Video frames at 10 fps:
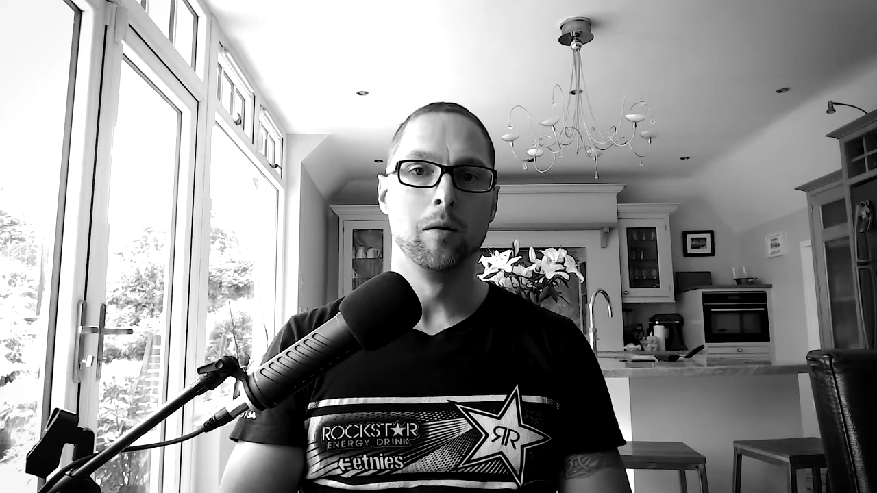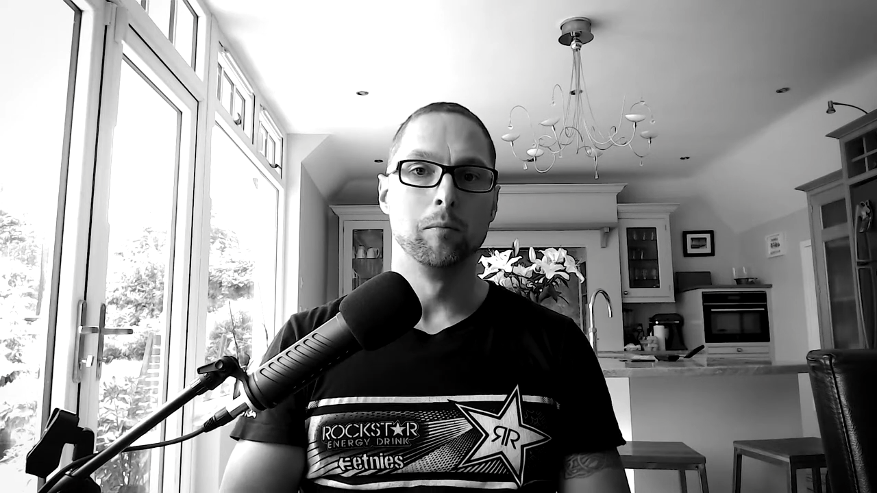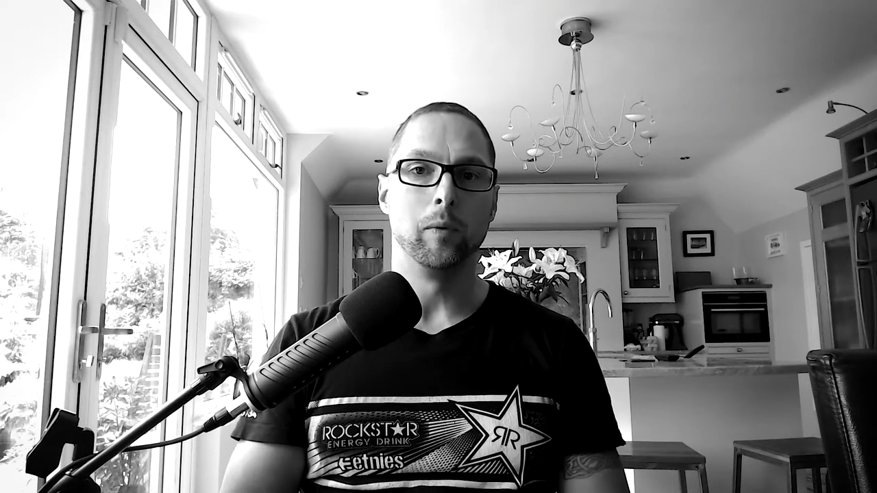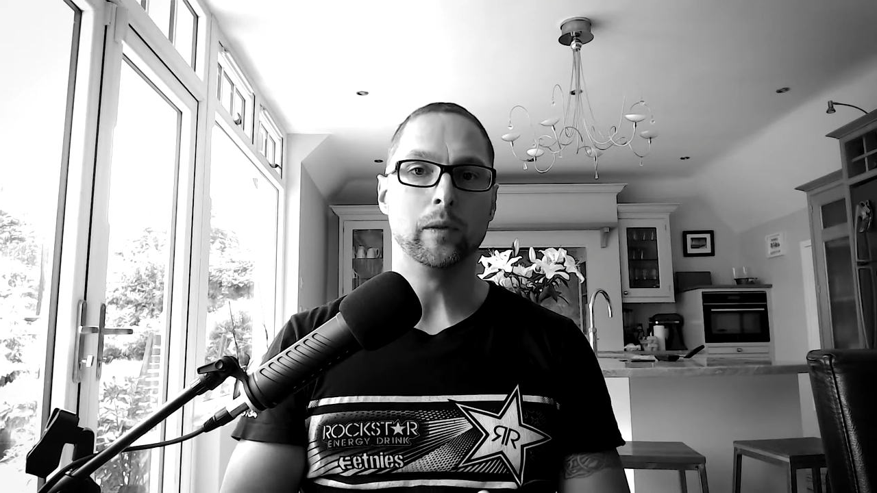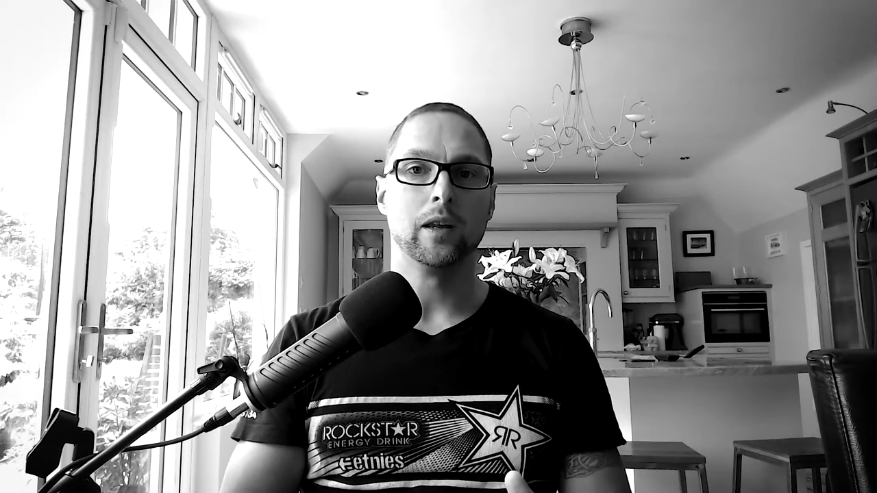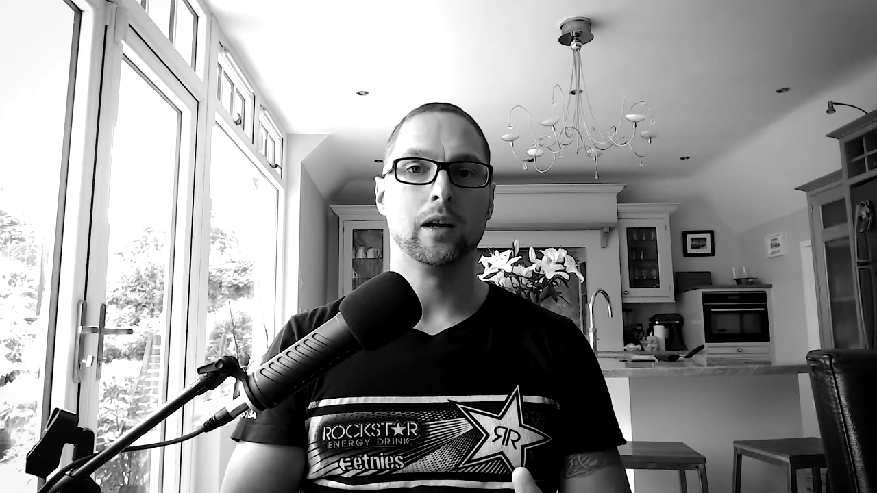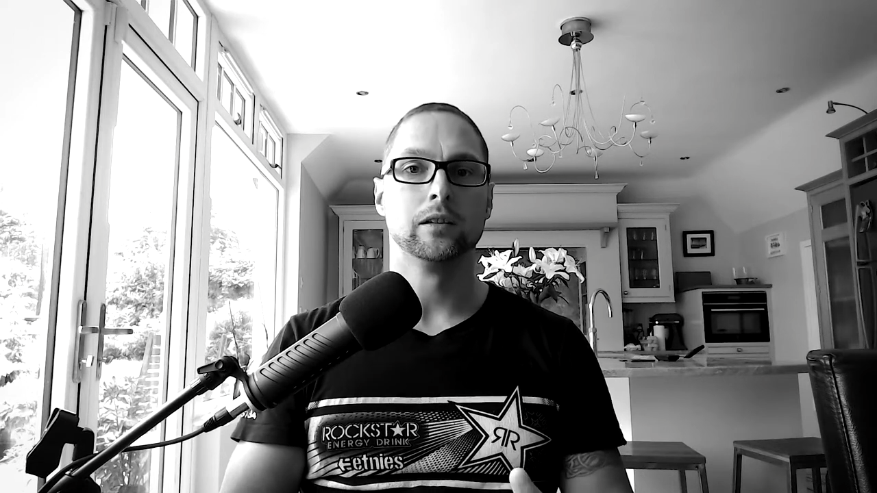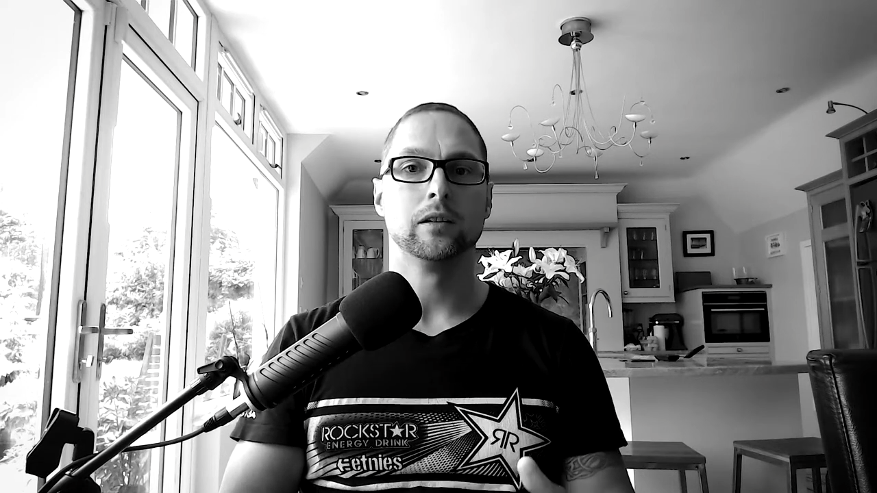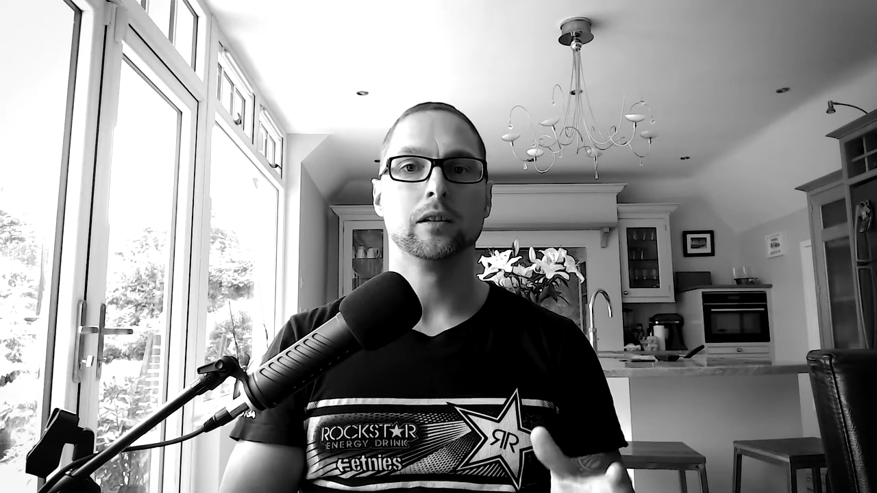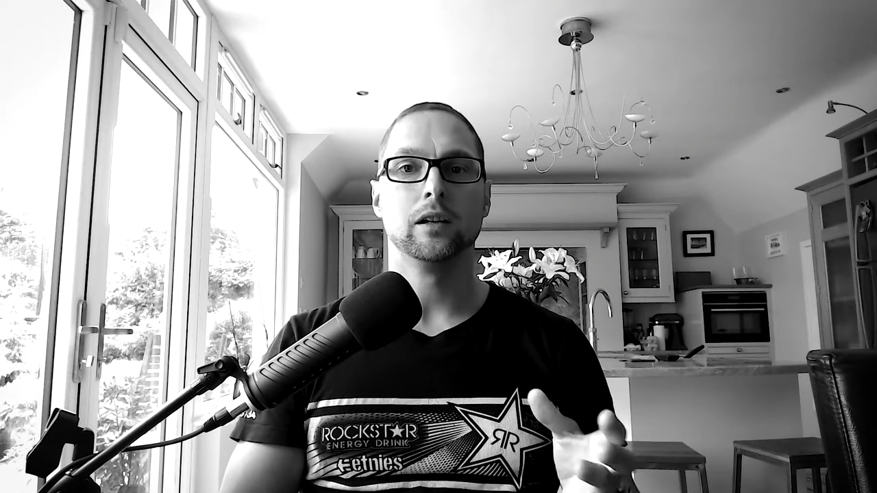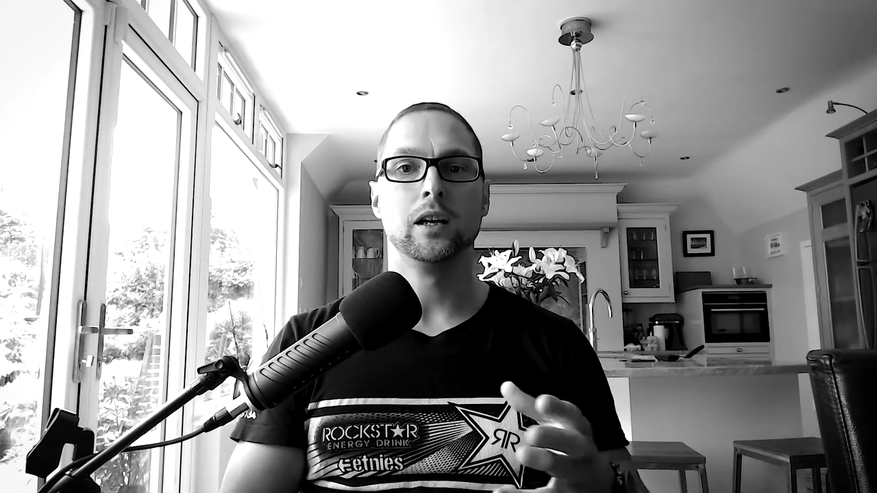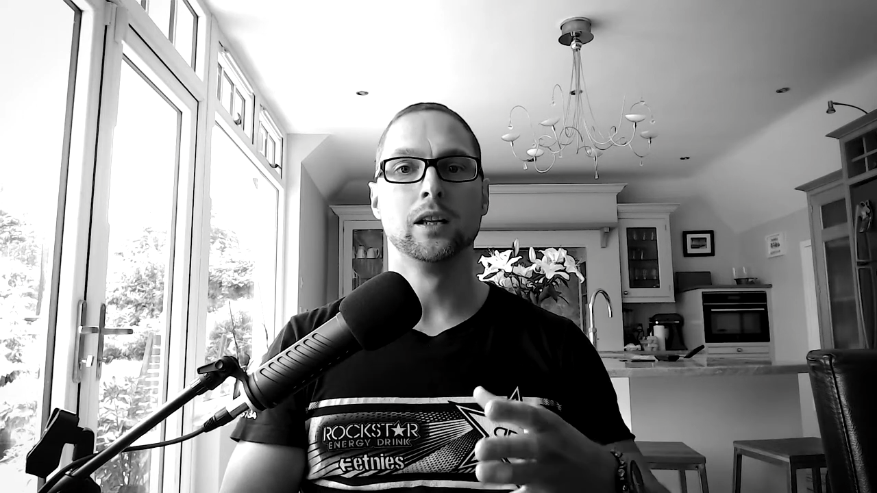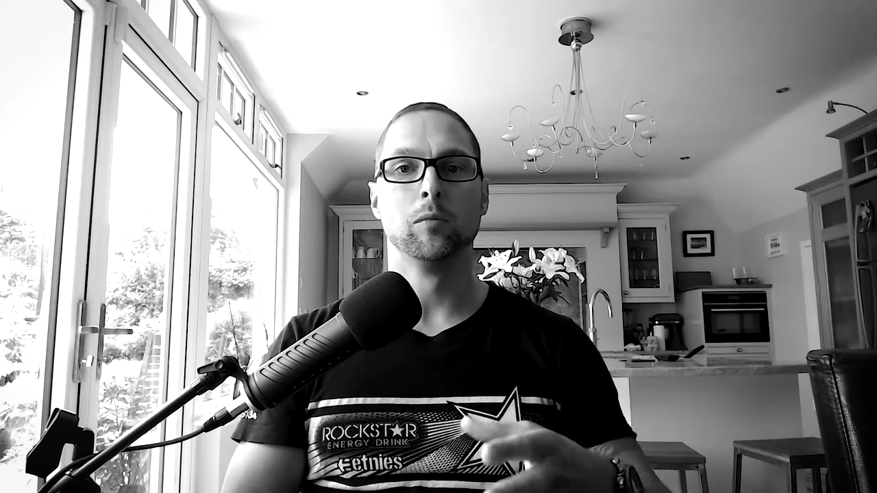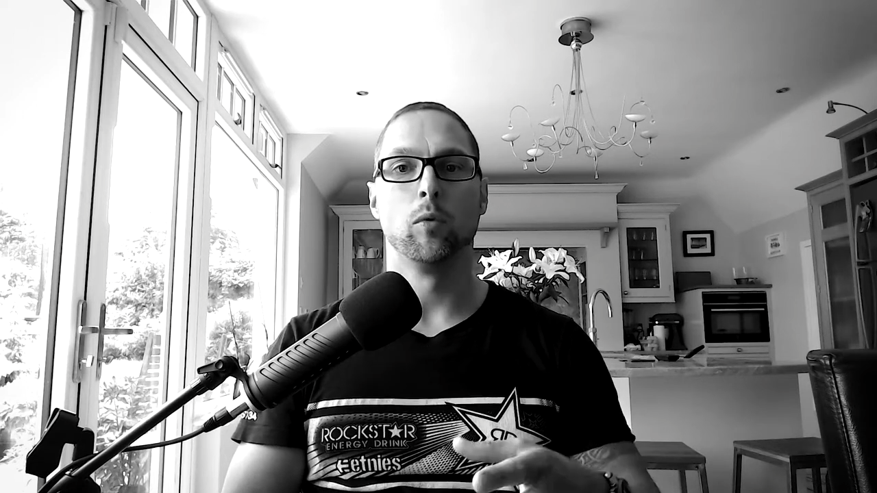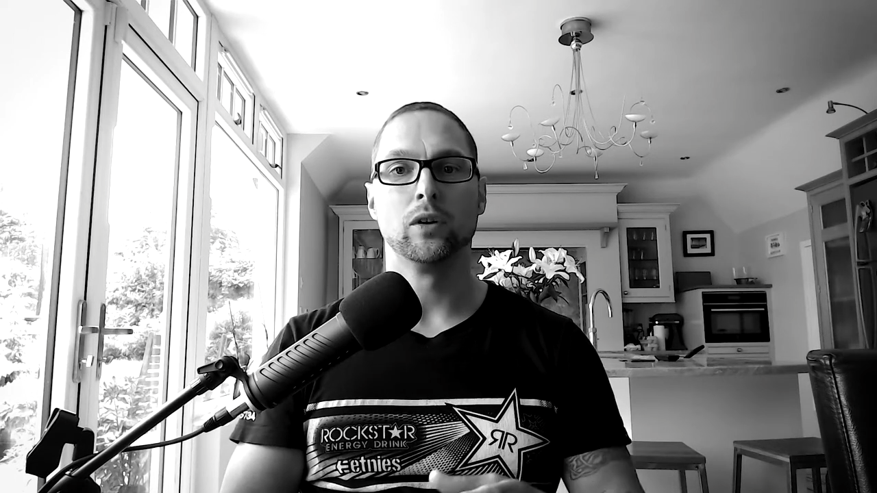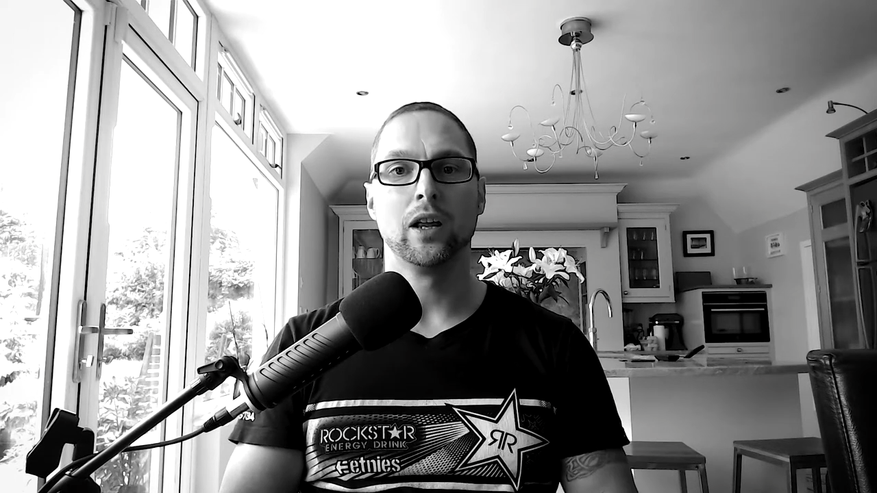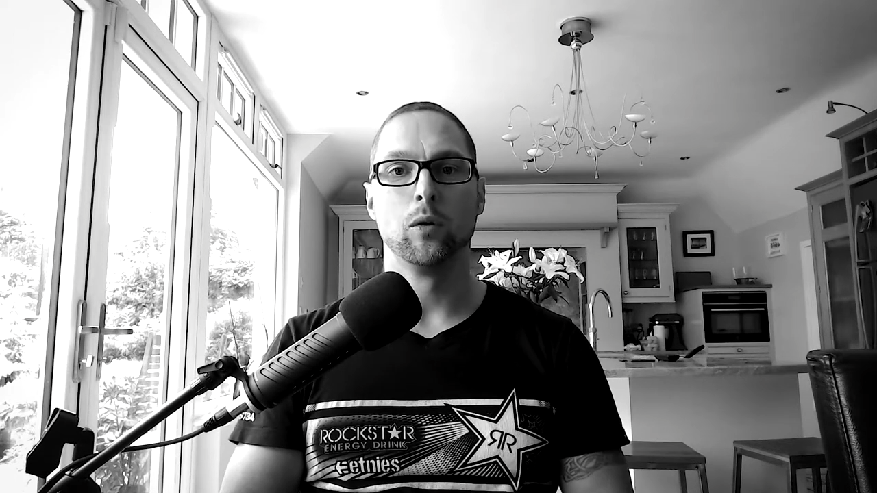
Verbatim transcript: but then in the morning